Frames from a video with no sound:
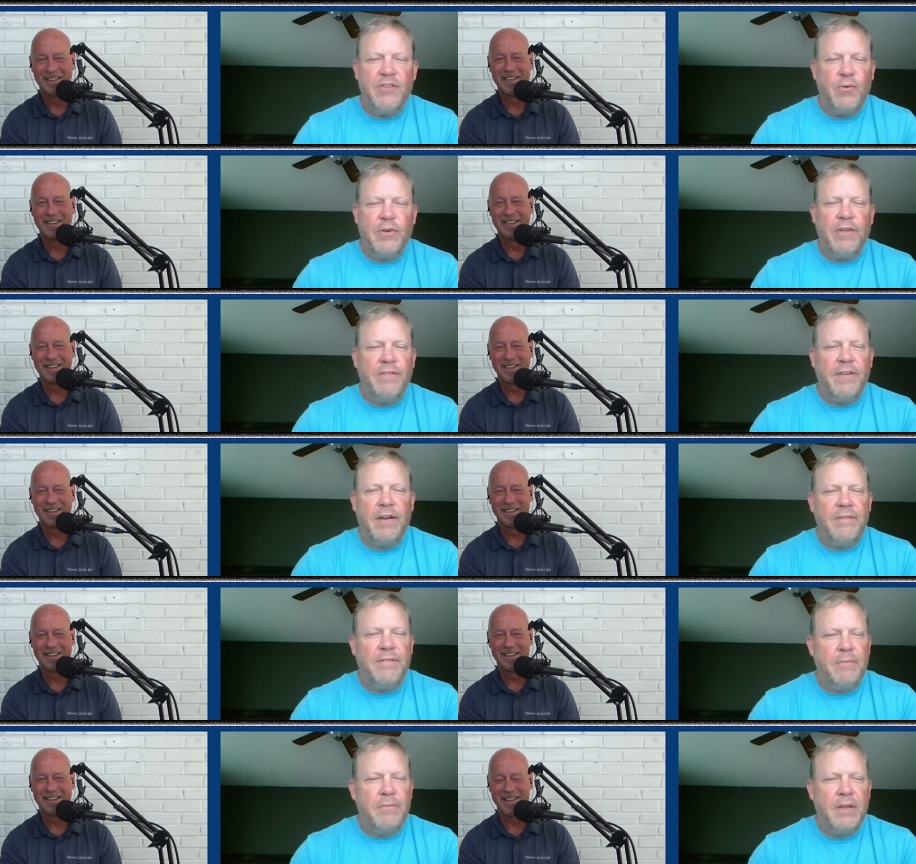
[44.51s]

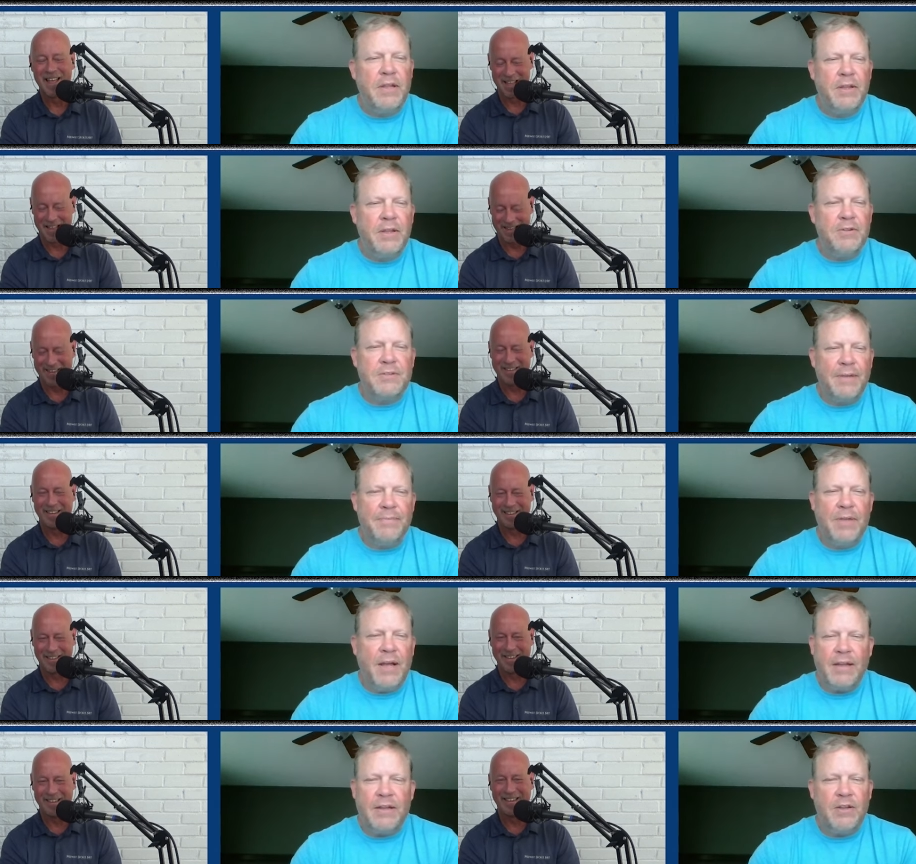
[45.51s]
Speaker 1: 25 for many years. I'm
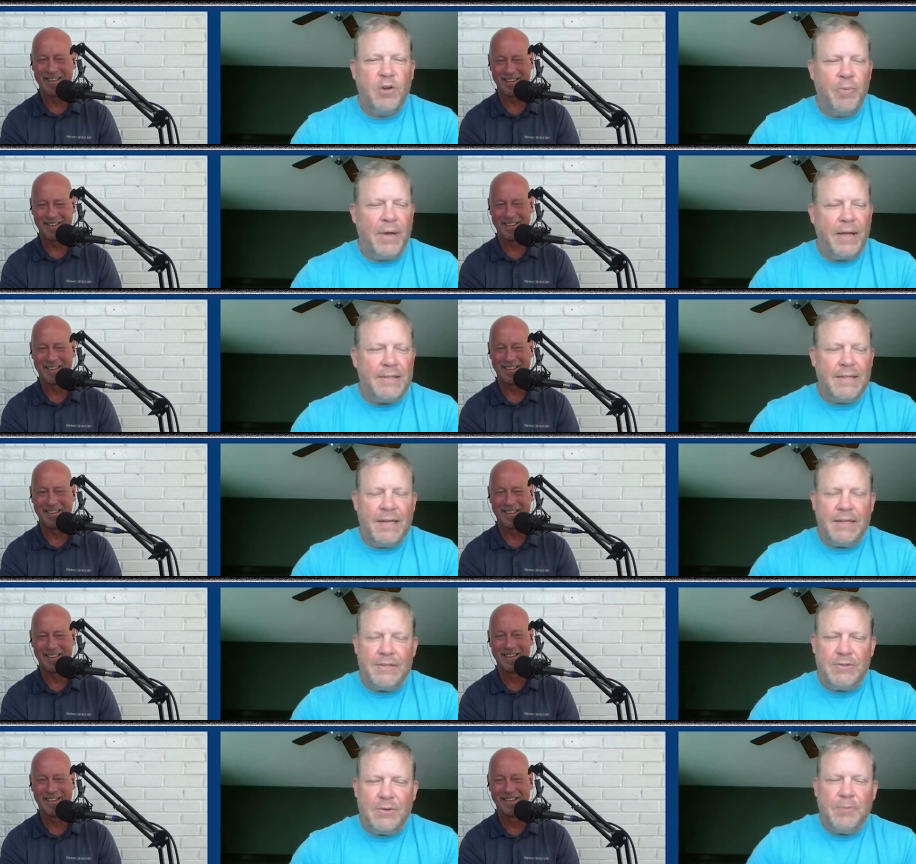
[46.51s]
not going to go past
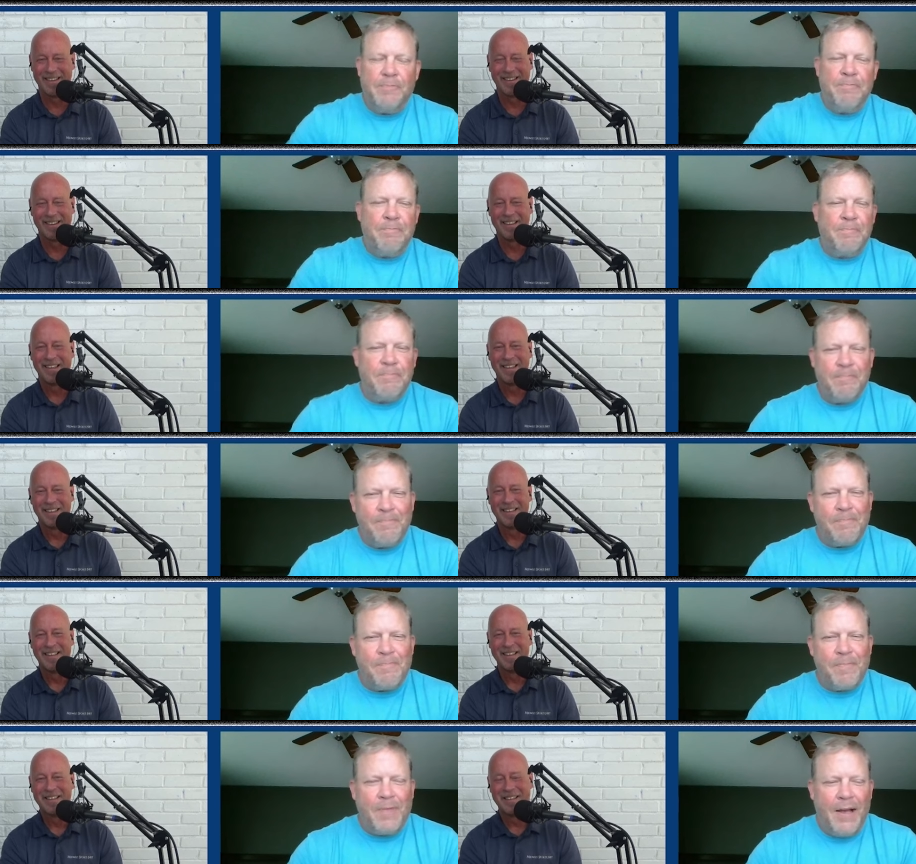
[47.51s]
that. So,
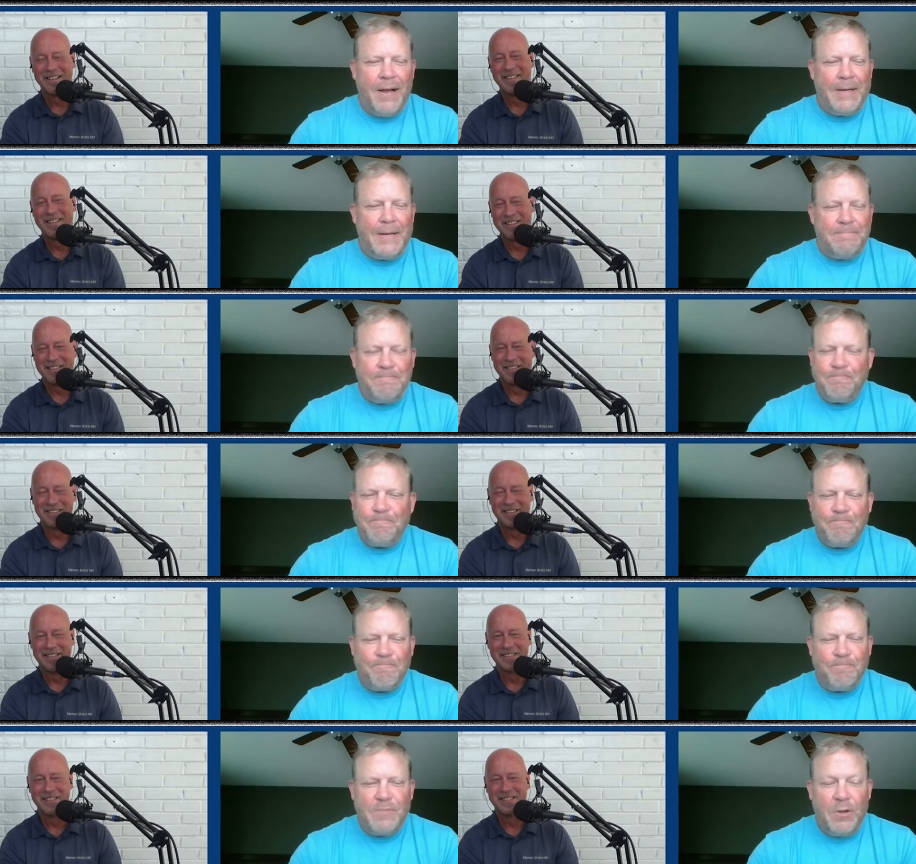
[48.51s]
um,
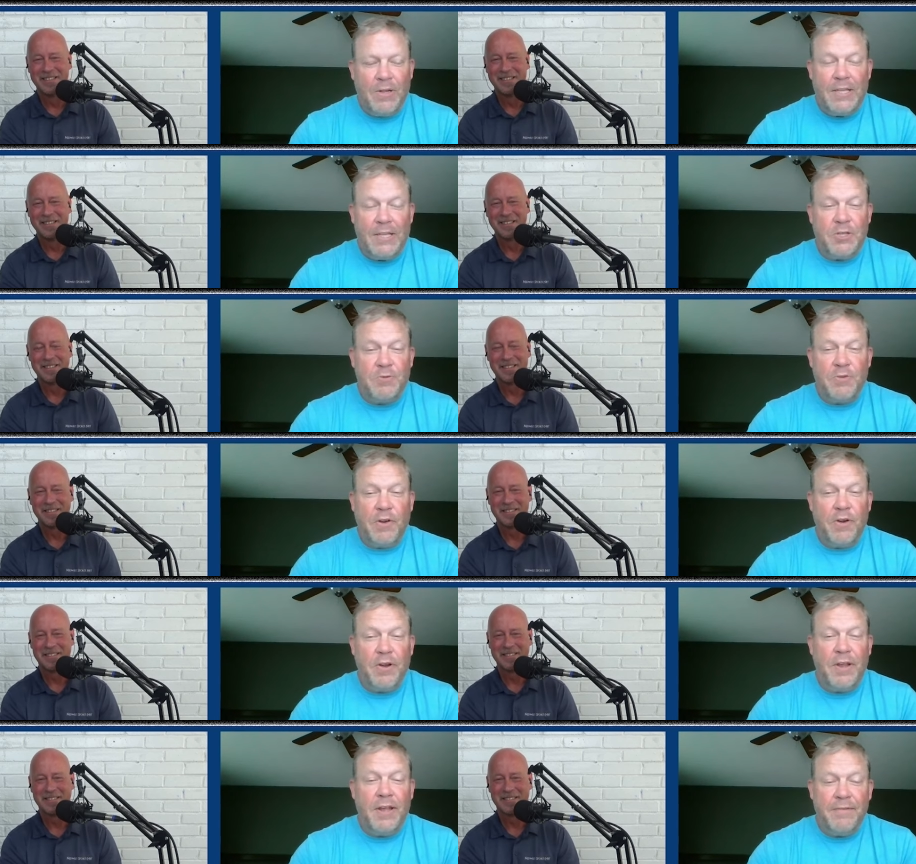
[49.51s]
you know, last year was
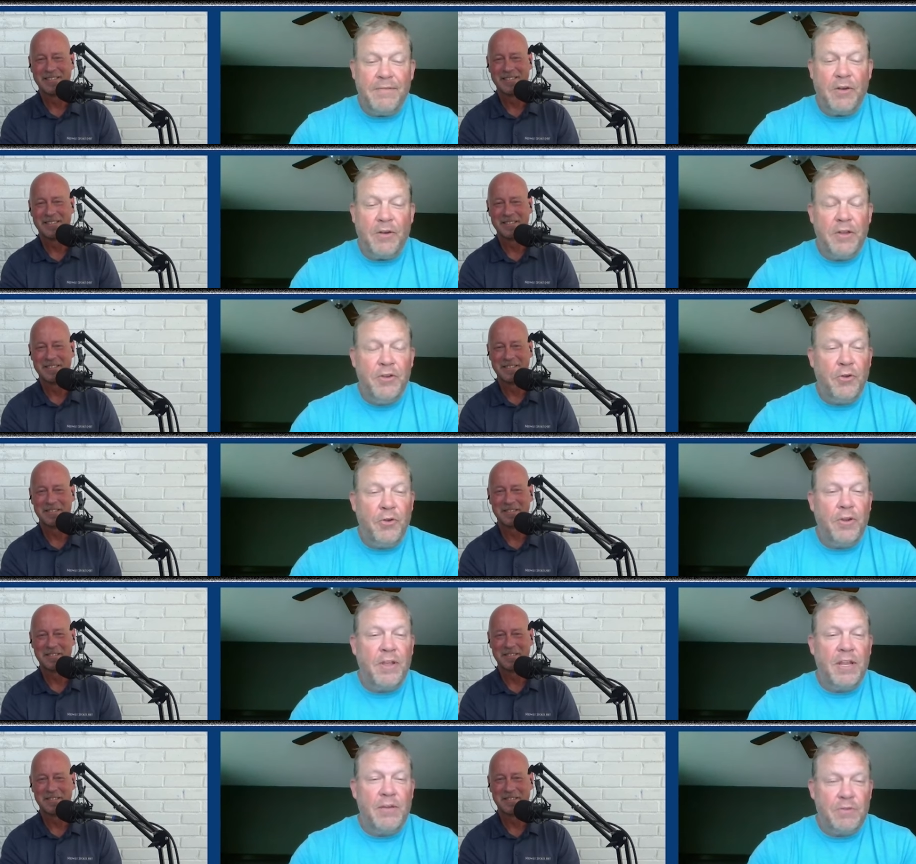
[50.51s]
very, very
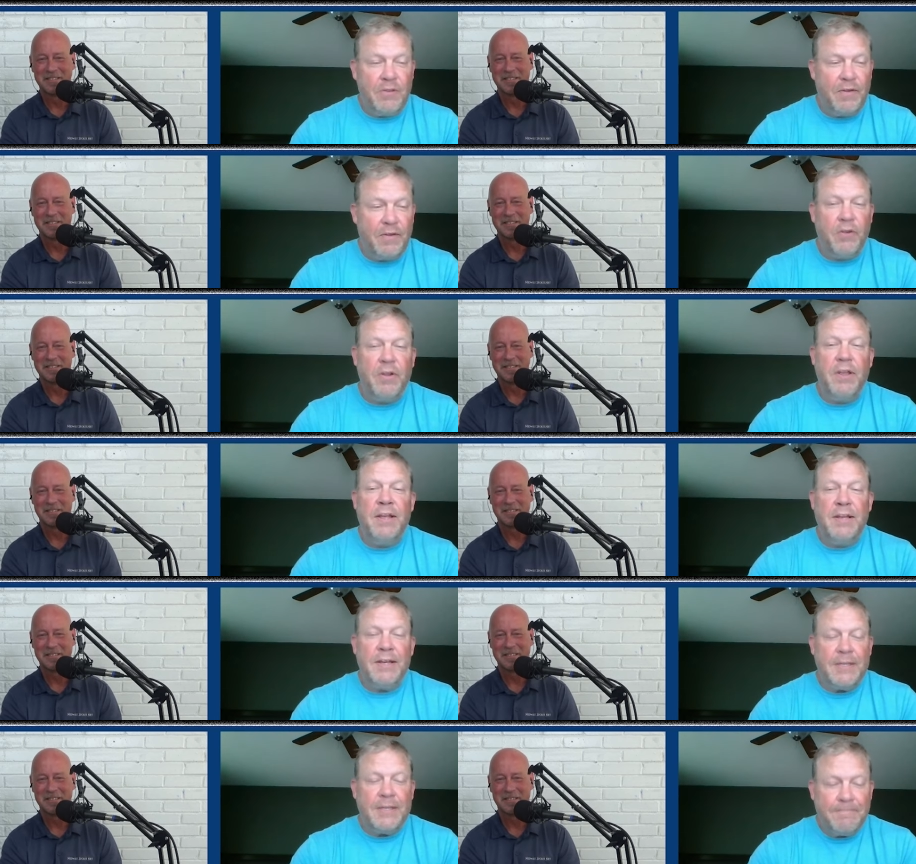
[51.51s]
enduring and it was a very,
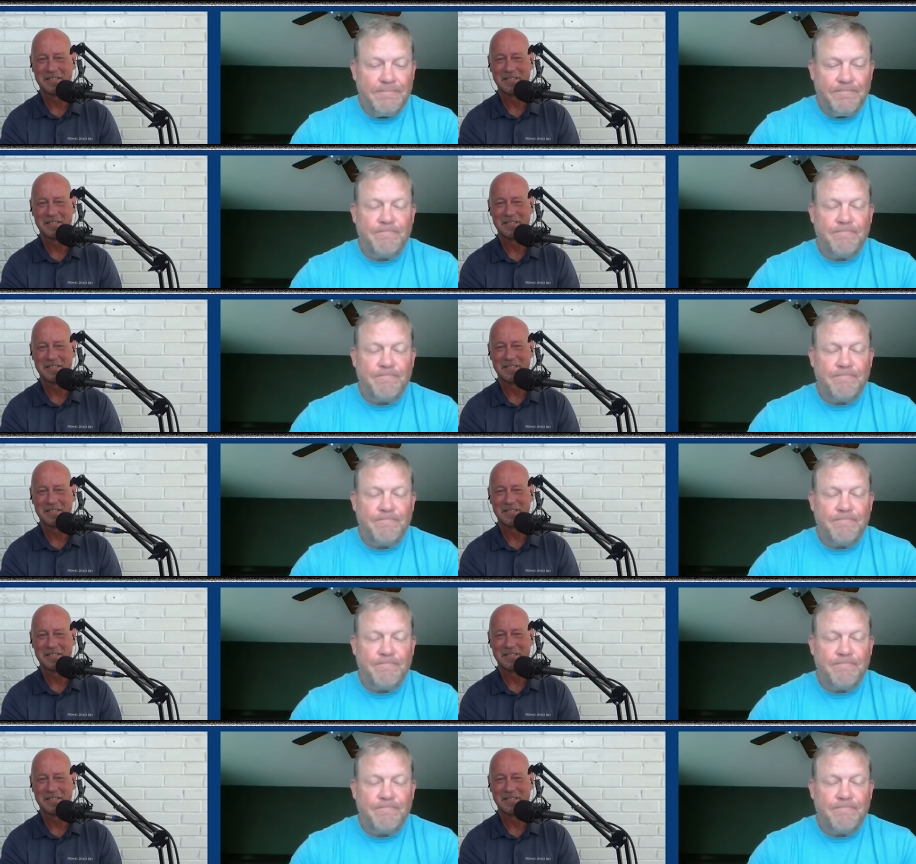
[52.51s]
um,